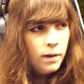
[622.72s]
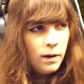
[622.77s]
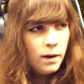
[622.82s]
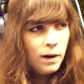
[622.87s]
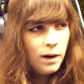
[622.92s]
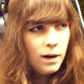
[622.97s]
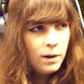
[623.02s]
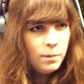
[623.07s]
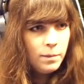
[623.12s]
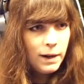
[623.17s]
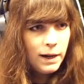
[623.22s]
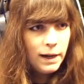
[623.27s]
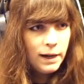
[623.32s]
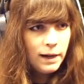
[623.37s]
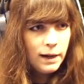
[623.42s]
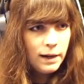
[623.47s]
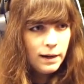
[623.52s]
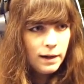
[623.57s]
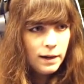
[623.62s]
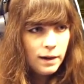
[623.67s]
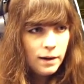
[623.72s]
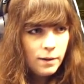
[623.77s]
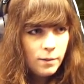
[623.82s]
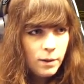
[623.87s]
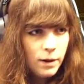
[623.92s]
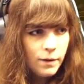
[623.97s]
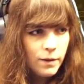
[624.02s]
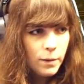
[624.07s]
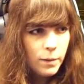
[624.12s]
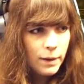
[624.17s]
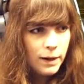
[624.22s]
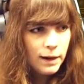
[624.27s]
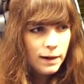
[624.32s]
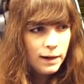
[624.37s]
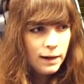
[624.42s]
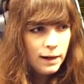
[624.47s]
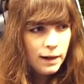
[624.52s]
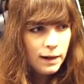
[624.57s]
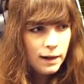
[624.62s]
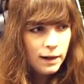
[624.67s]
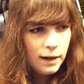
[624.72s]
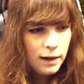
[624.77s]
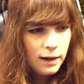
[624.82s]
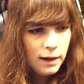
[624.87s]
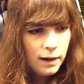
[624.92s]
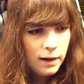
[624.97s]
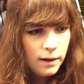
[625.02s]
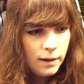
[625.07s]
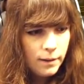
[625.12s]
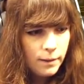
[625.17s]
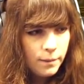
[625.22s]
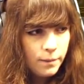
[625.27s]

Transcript: Oh man, we're having a bad day today.